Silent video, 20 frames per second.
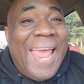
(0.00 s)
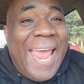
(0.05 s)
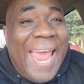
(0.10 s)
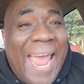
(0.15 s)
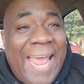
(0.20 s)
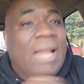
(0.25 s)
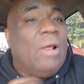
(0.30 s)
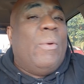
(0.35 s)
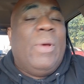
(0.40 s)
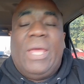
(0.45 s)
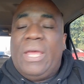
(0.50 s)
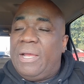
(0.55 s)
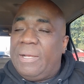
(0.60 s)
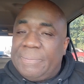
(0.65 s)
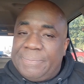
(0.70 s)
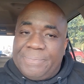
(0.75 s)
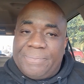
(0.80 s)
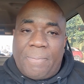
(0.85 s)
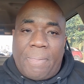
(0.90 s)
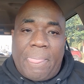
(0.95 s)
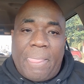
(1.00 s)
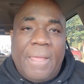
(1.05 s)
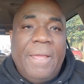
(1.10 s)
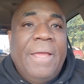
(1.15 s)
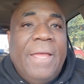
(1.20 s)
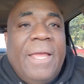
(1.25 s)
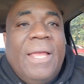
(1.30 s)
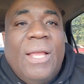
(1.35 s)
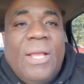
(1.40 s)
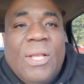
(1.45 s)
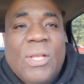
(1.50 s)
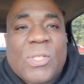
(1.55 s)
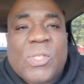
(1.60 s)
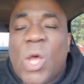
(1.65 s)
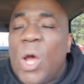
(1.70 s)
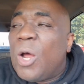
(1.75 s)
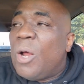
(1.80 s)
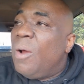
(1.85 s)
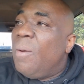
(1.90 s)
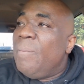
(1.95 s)
Anyway,
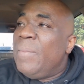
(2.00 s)
so